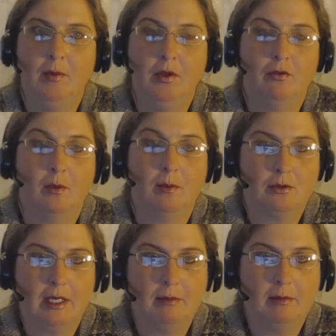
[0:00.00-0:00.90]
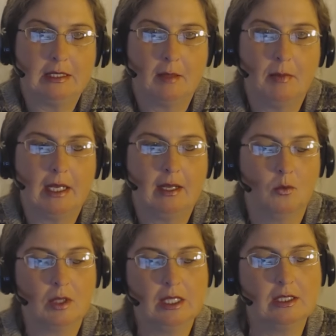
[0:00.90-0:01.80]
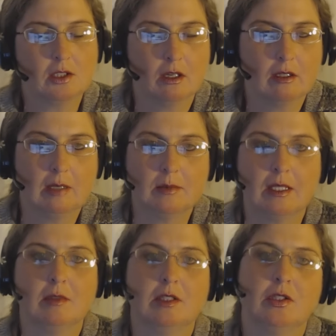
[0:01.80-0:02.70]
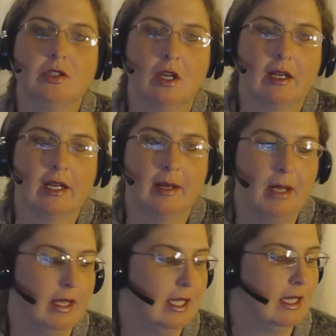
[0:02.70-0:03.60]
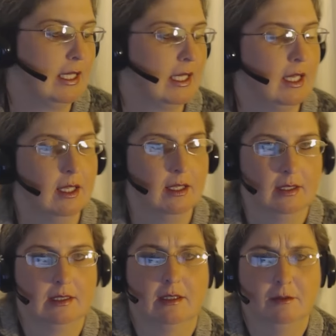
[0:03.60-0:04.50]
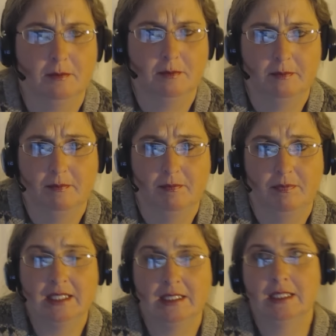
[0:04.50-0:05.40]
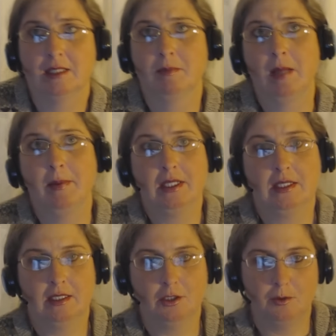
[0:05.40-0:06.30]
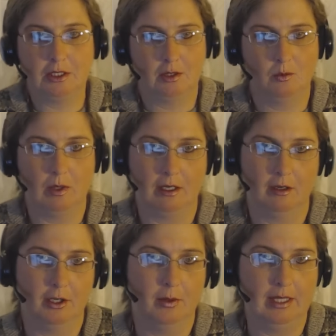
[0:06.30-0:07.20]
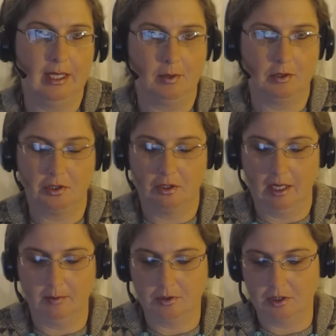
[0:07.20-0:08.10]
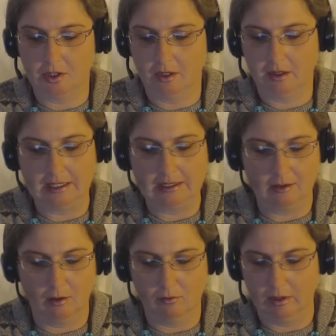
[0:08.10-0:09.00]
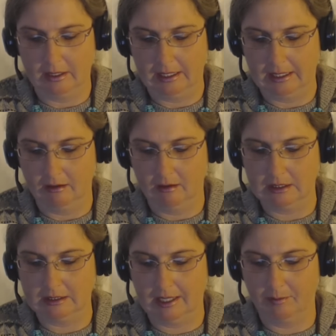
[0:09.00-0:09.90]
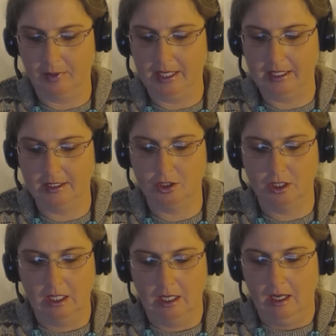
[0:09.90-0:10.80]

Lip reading: Maybe you felt betrayed by somebody. When this card comes up, this is talking about healing. So this is maybe a situation where you and that person are able to talk things over and kind of get on the same page.